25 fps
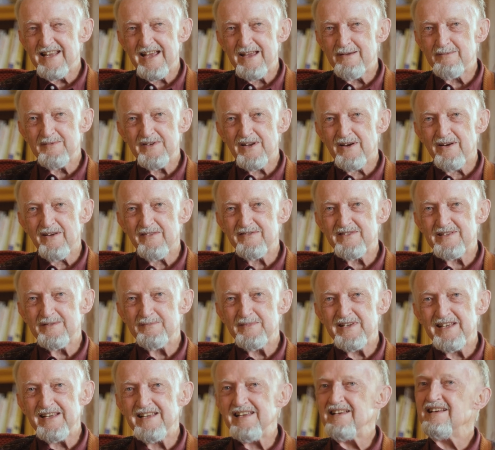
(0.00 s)
named after
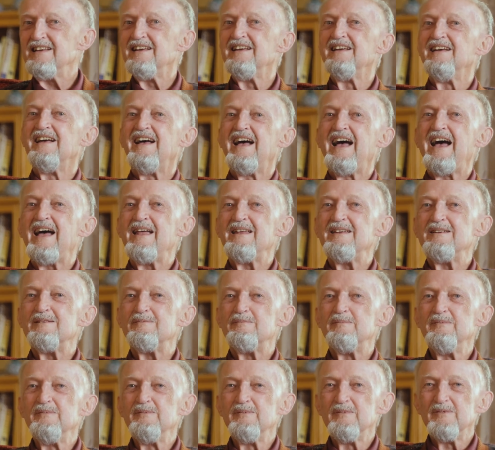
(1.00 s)
me, and
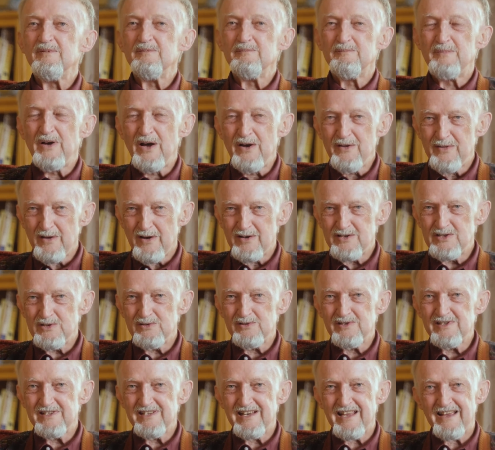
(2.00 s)
both our
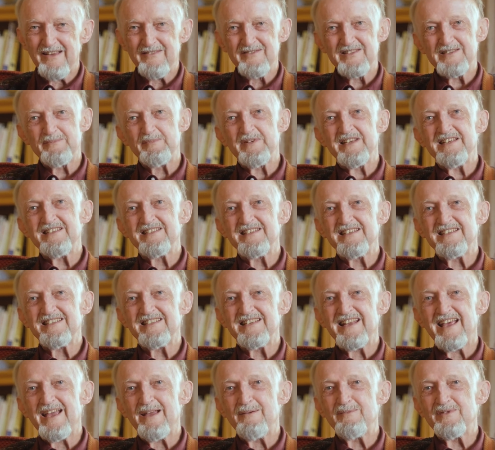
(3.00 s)
children have species
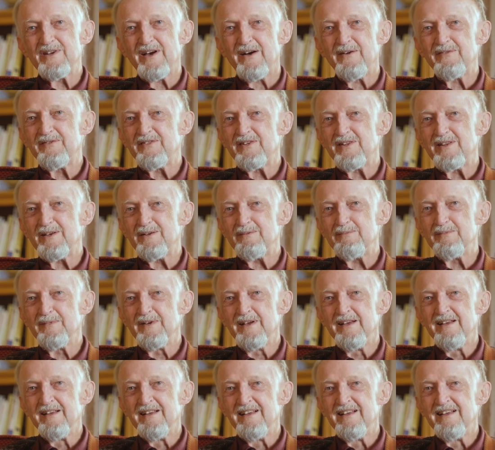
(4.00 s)
named after them,